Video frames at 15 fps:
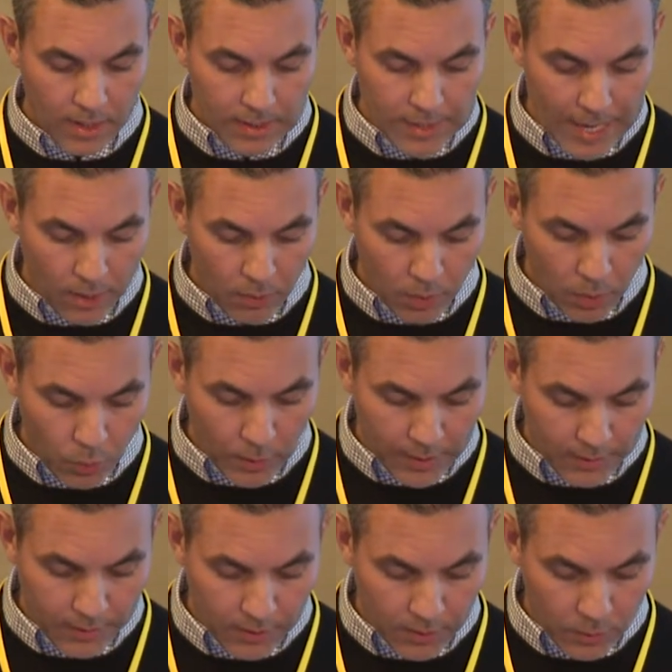Now,
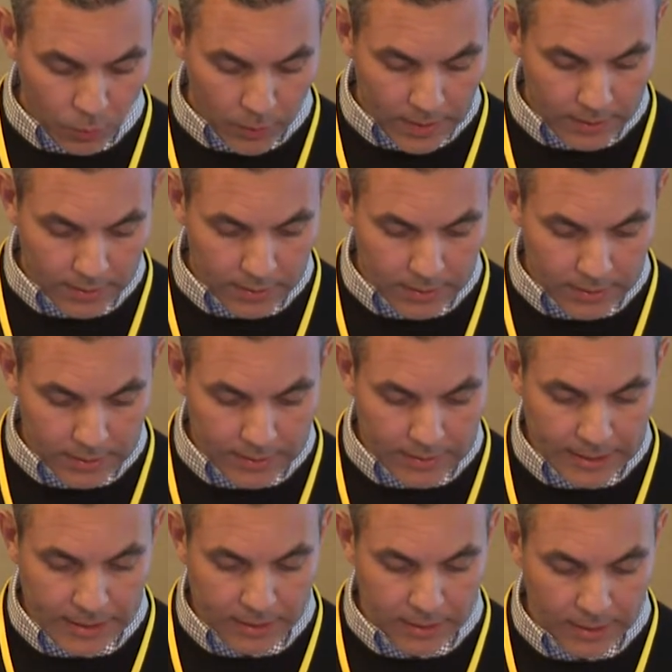with the
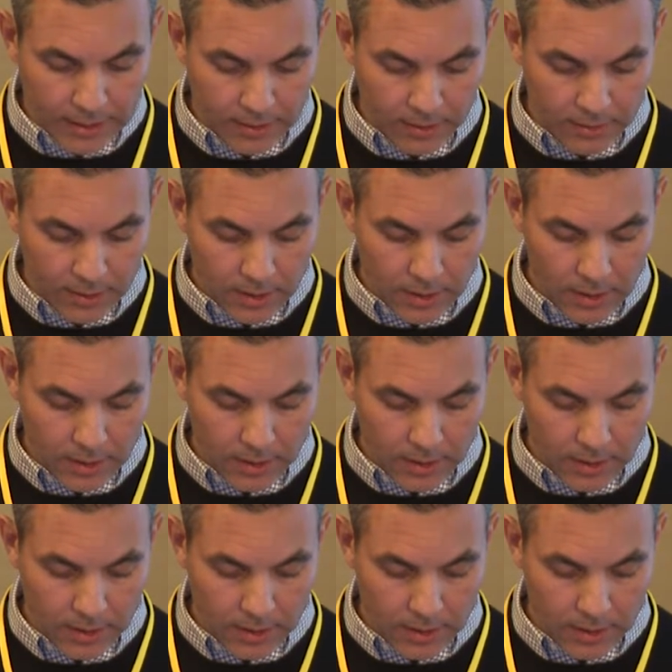detailed